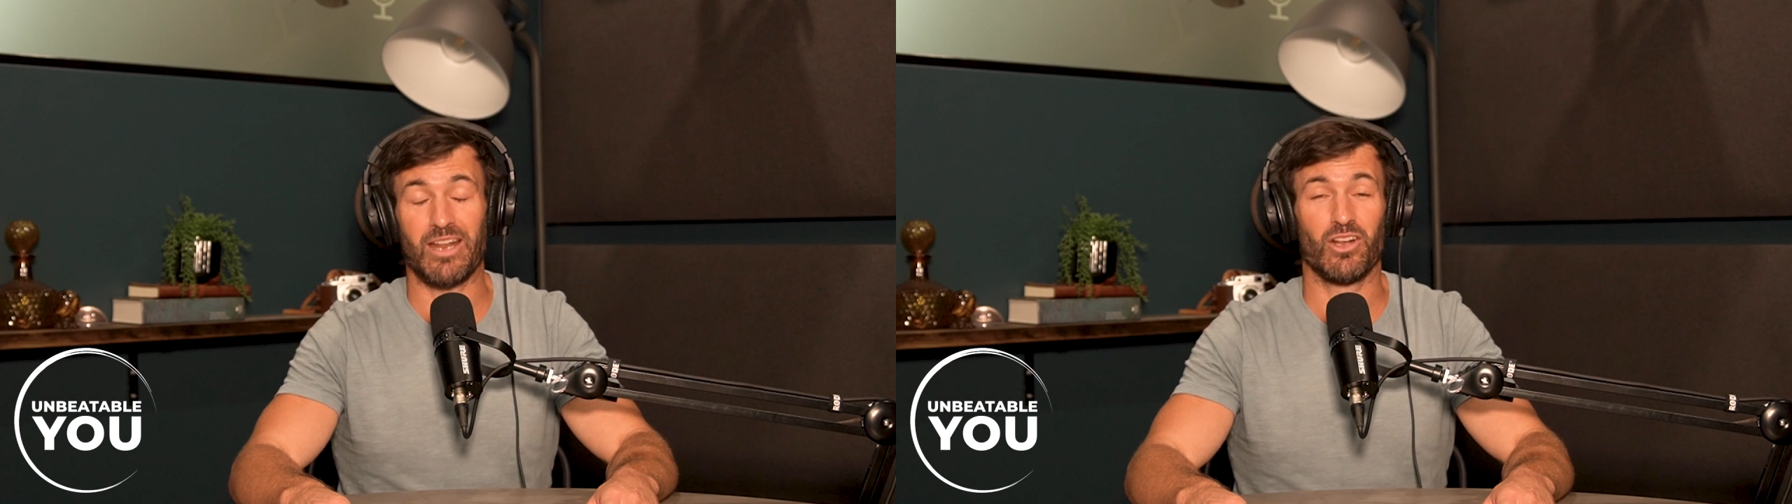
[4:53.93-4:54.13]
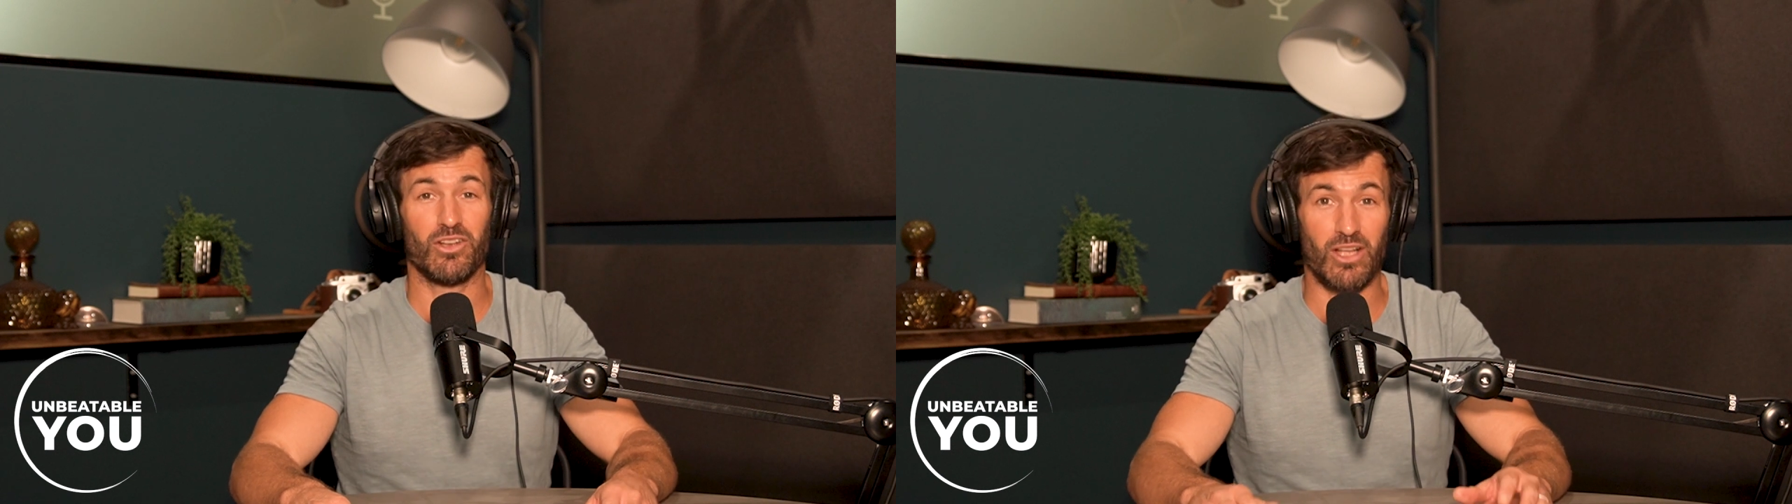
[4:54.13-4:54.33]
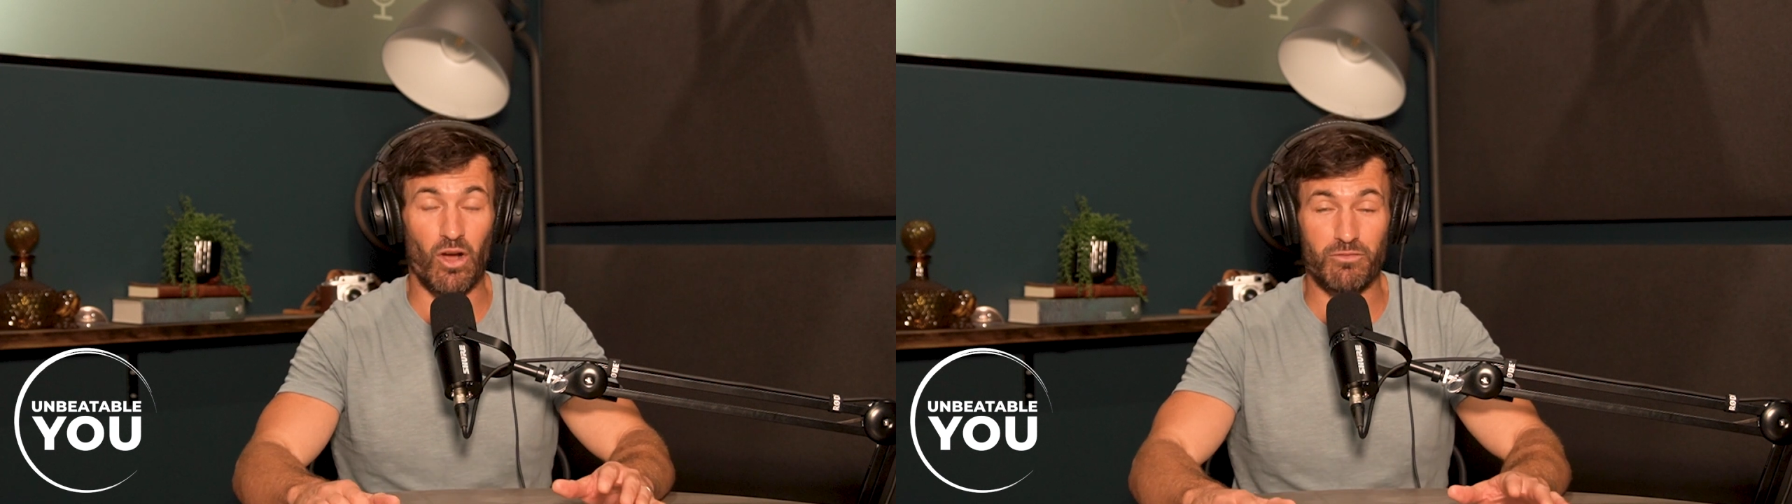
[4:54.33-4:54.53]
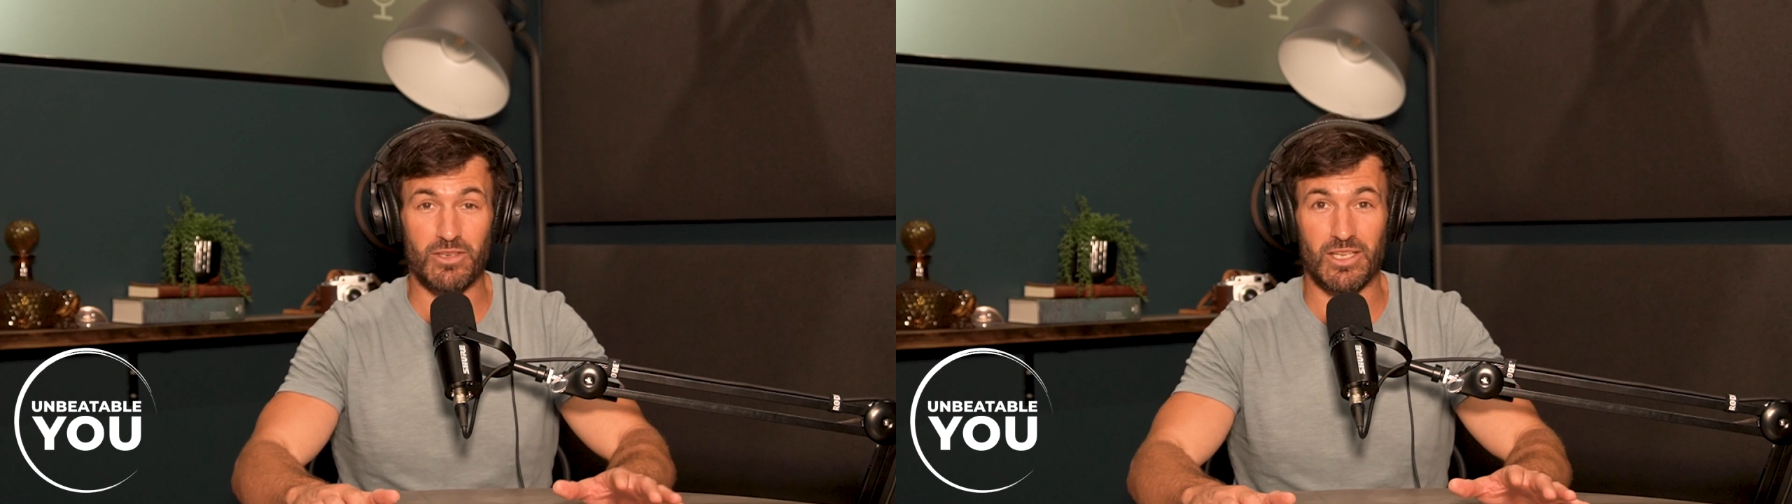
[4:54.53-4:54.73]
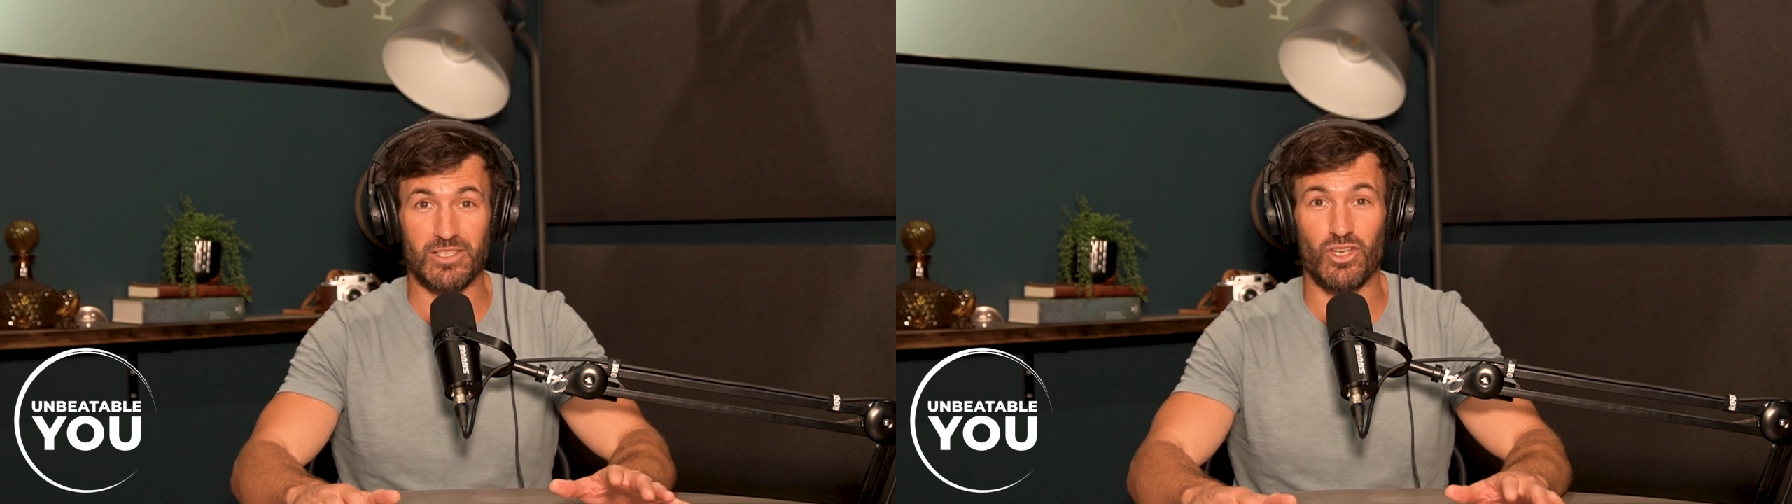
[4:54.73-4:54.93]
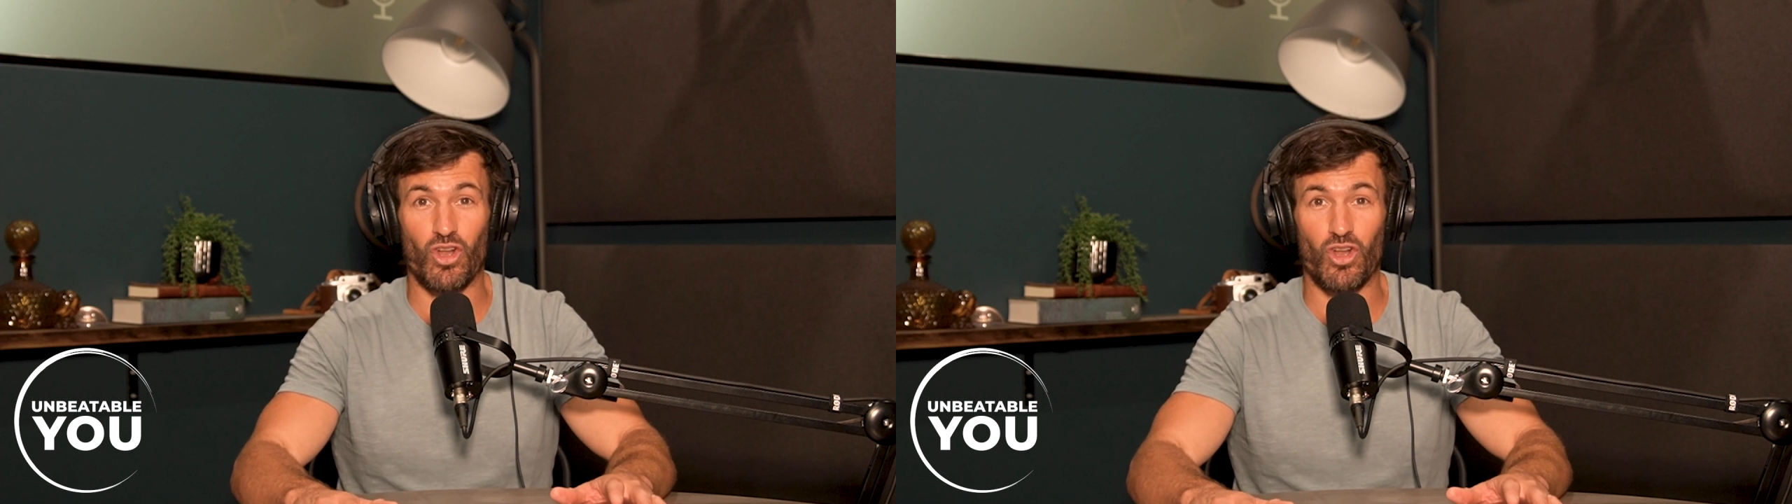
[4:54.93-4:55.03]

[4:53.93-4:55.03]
and often it's